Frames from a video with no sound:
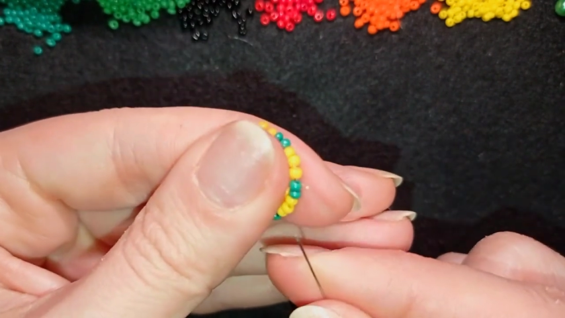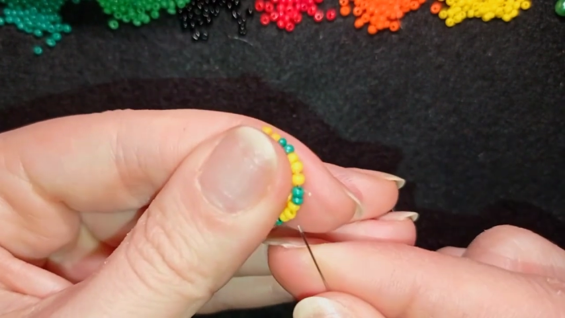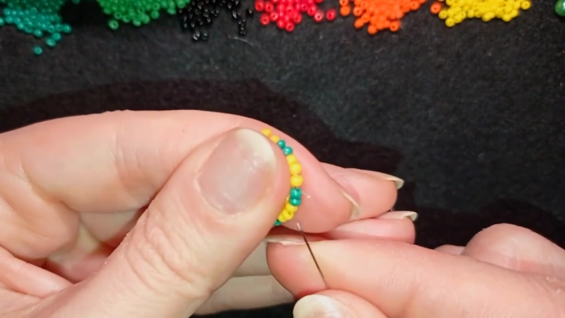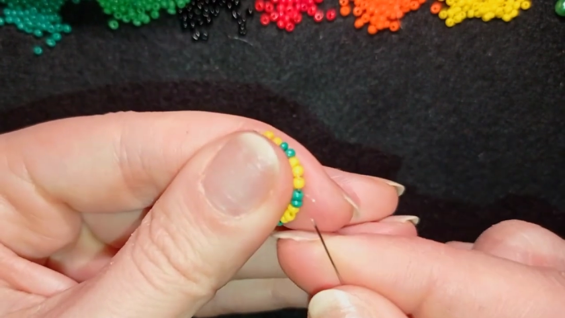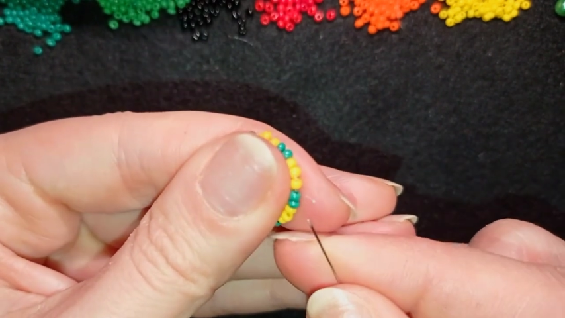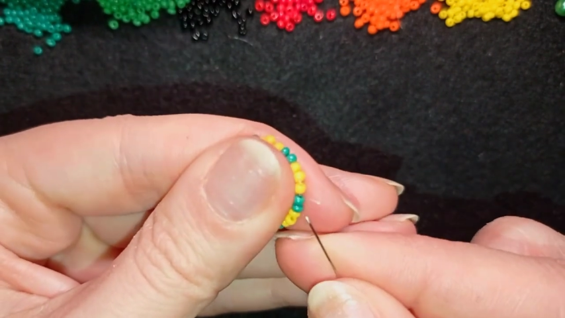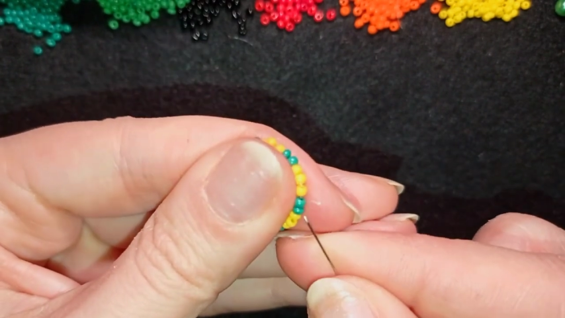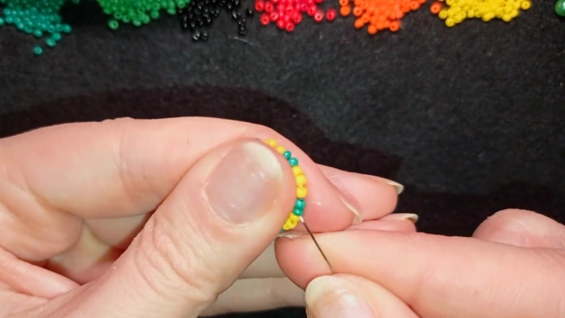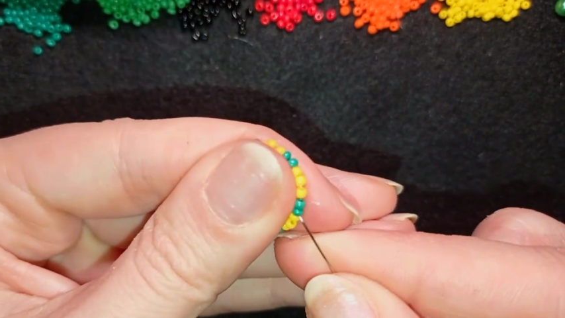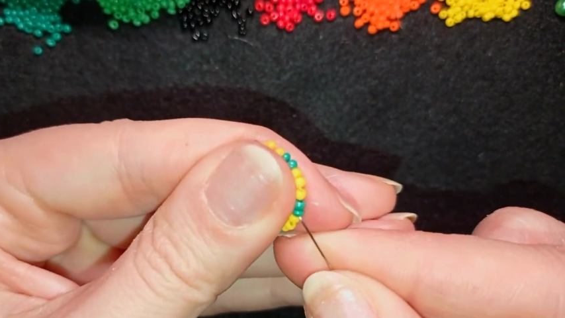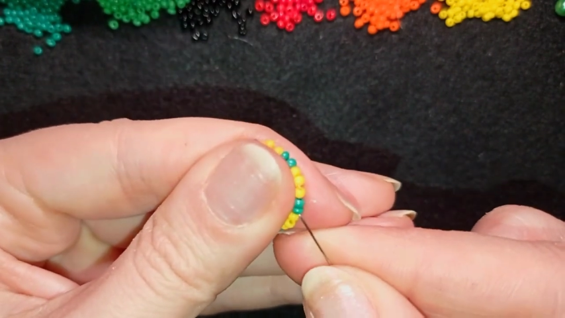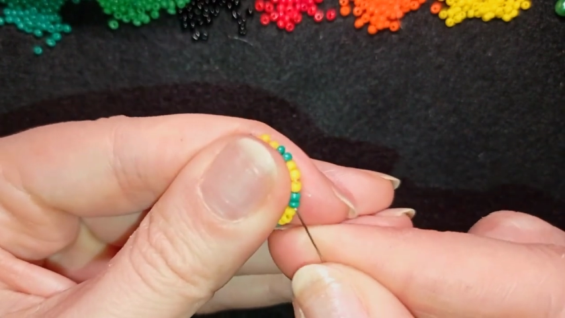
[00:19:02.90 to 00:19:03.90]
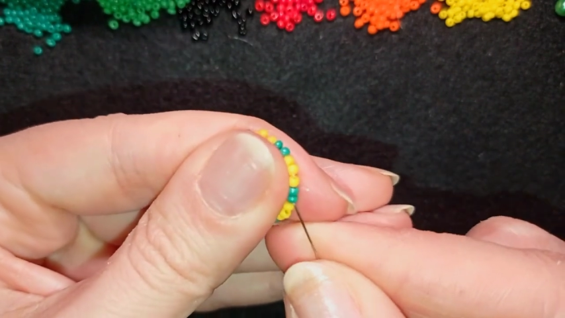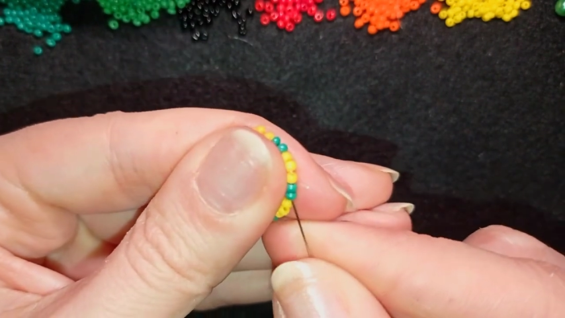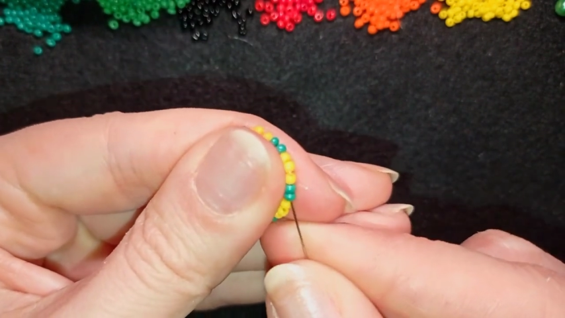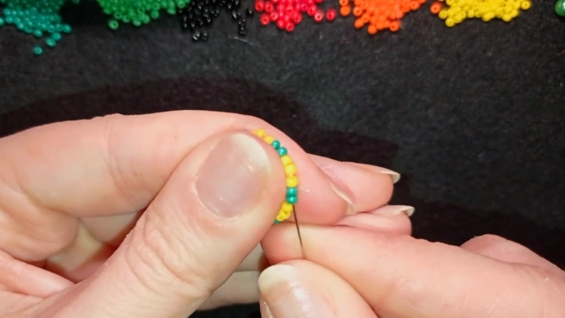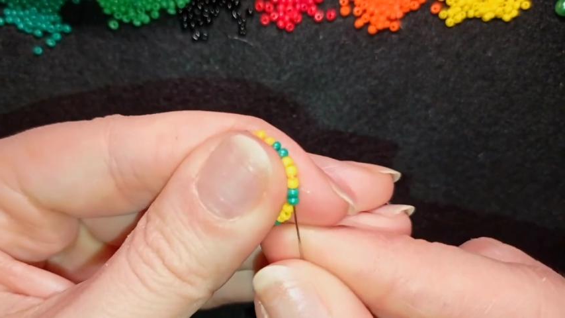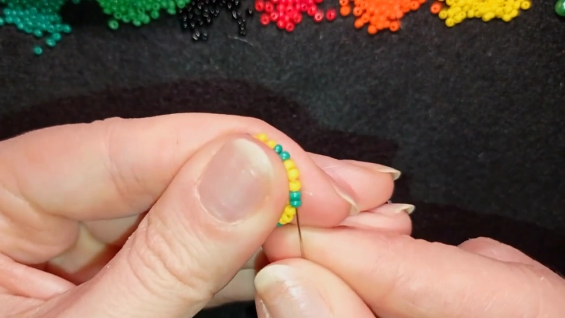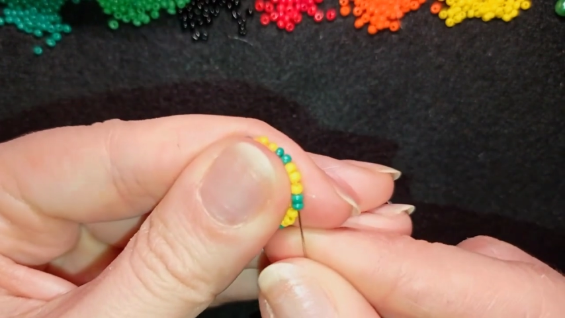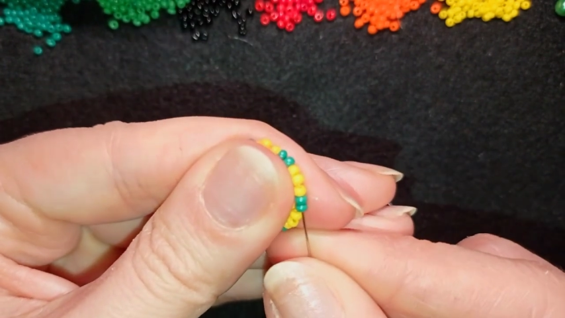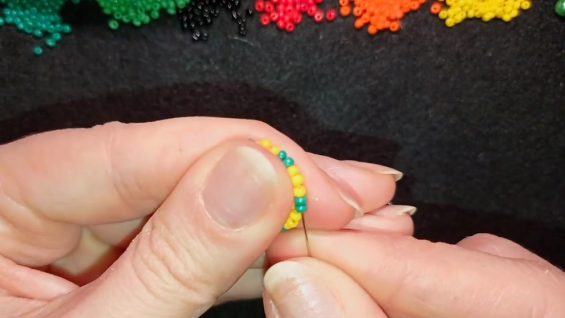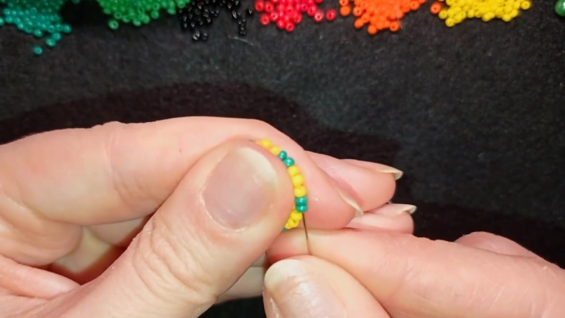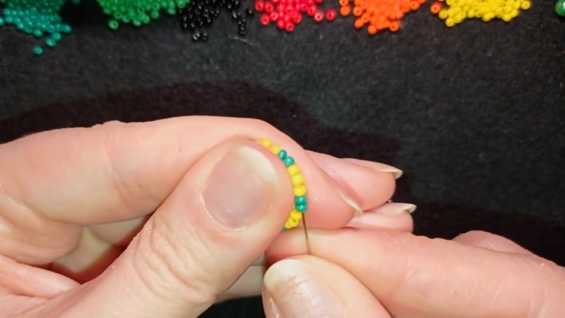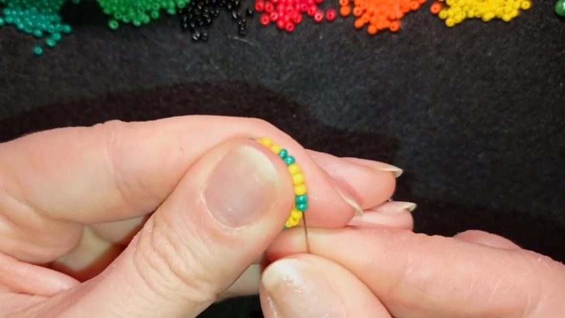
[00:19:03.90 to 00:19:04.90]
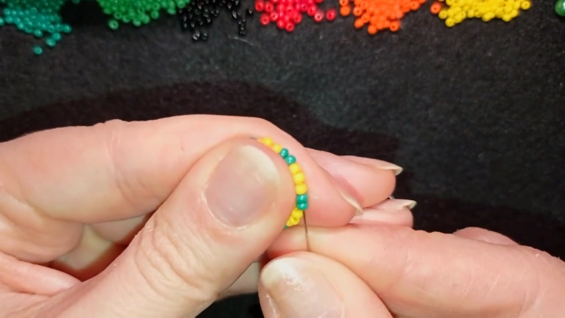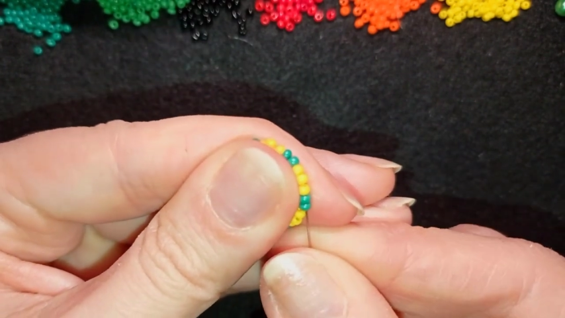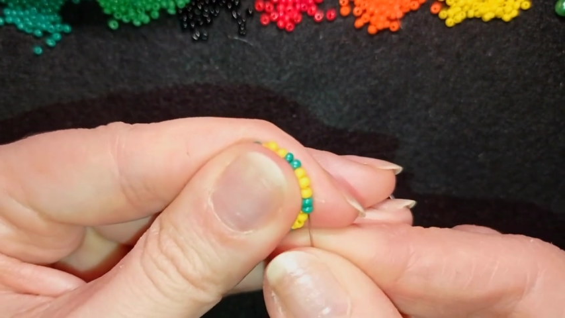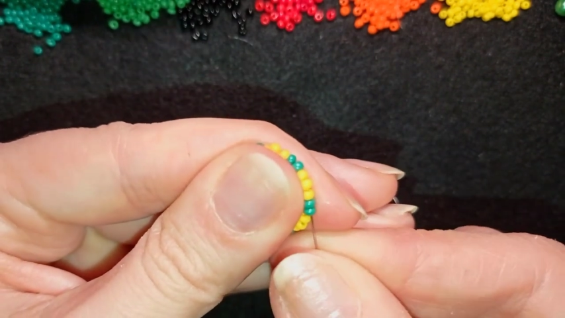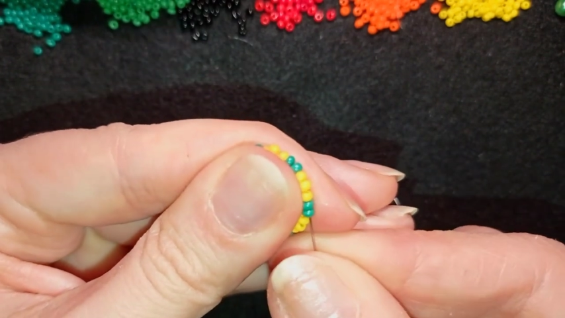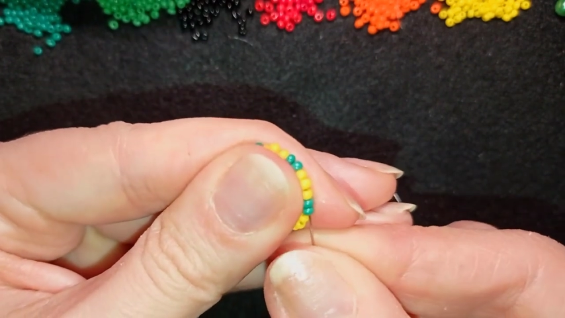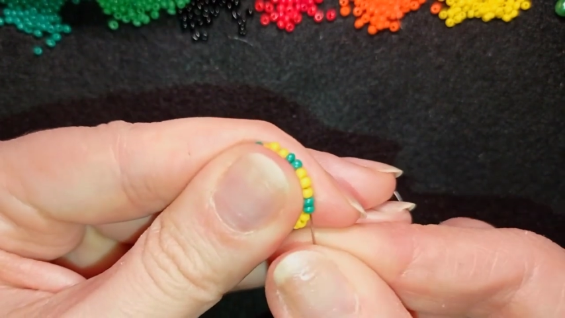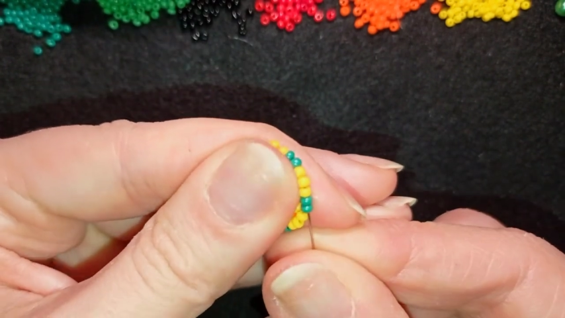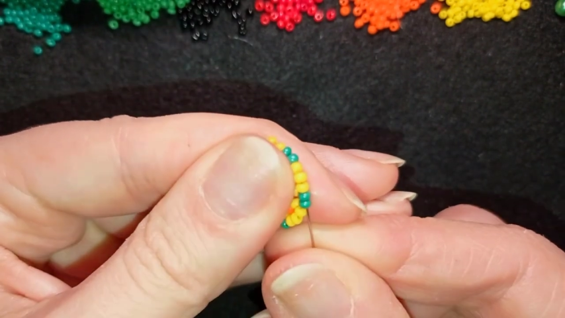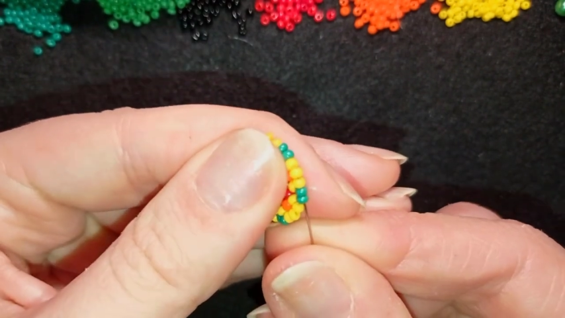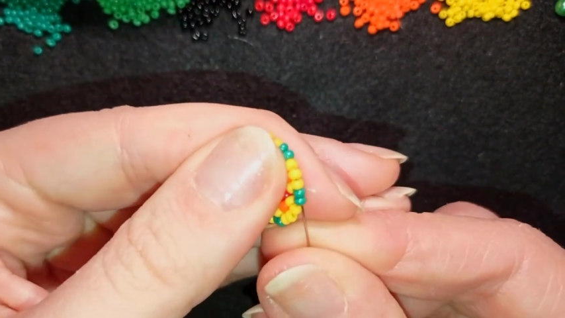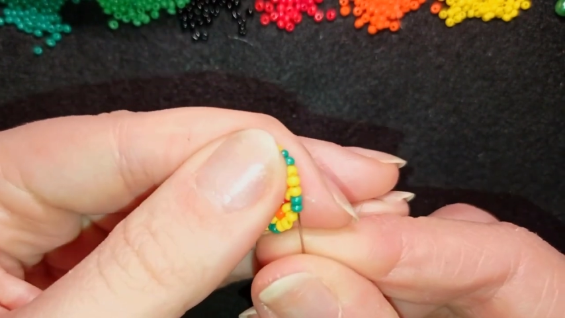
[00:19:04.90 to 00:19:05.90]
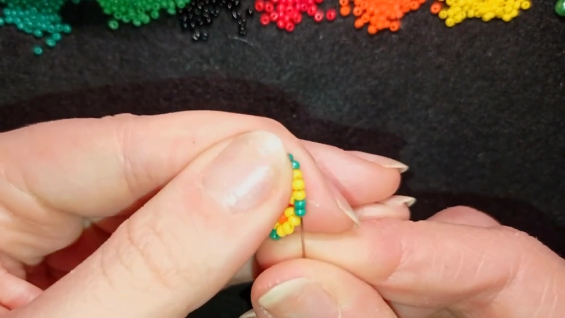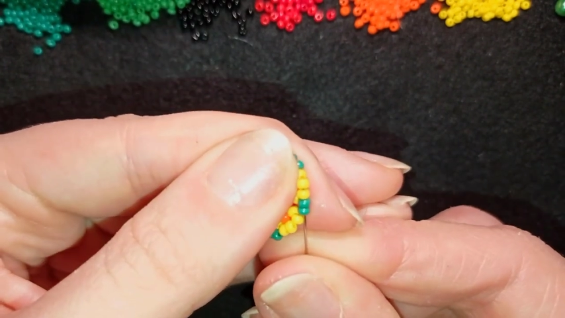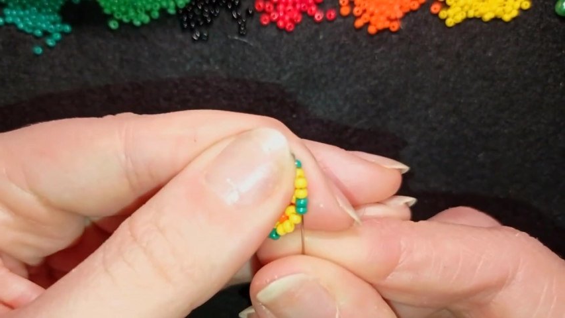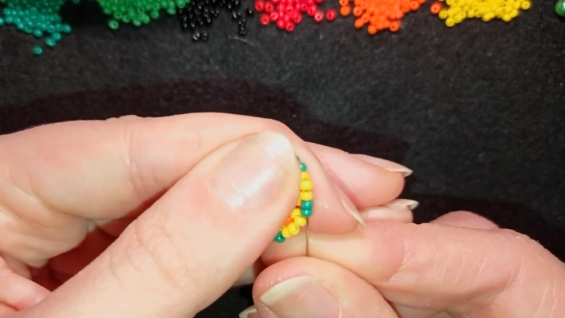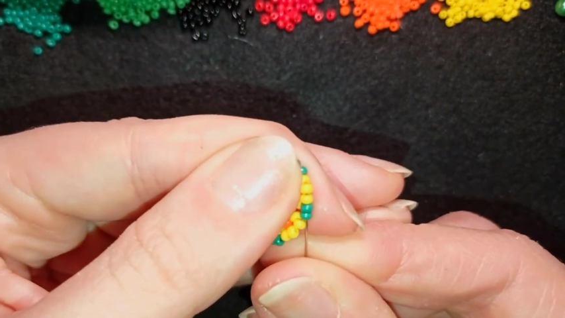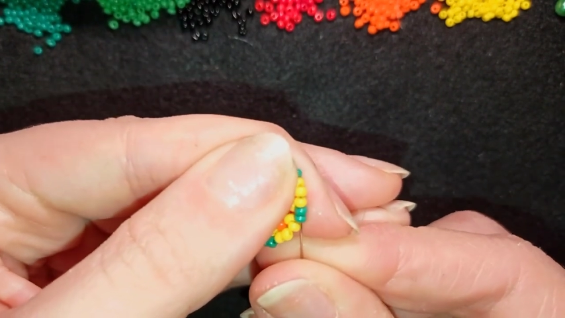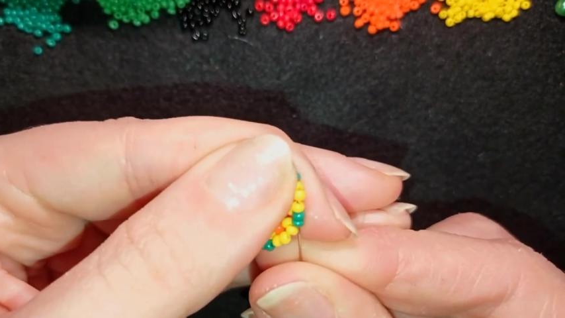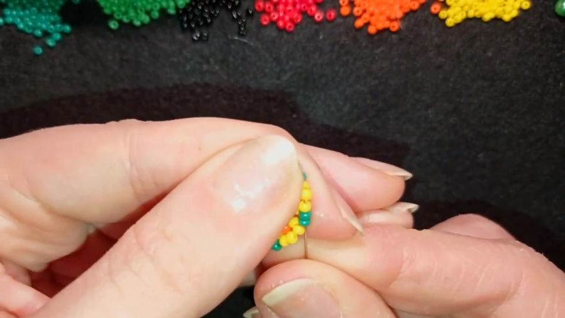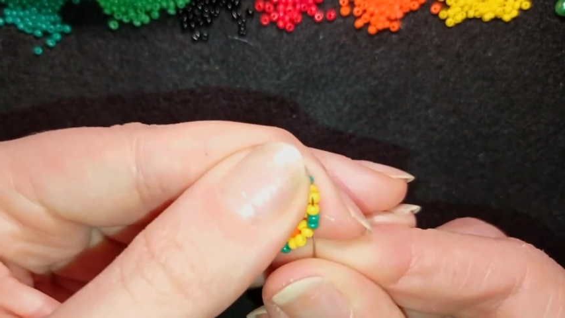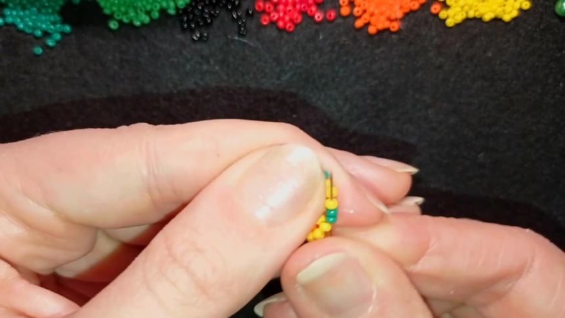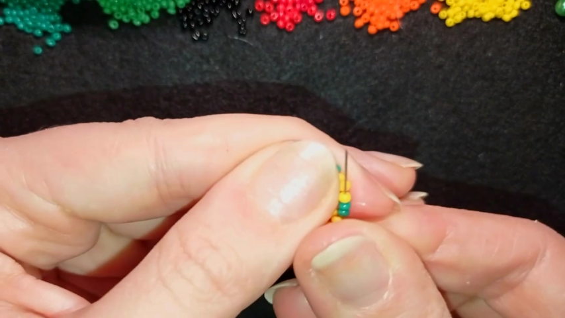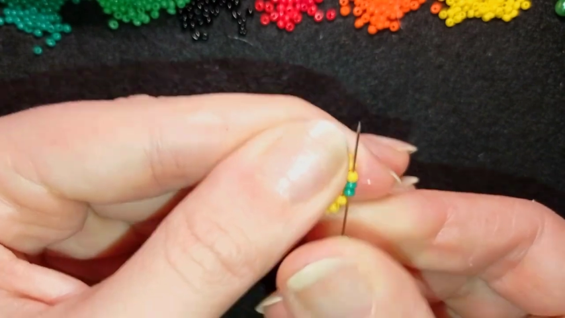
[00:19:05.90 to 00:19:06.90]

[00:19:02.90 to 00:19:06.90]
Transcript: (no speaker visible)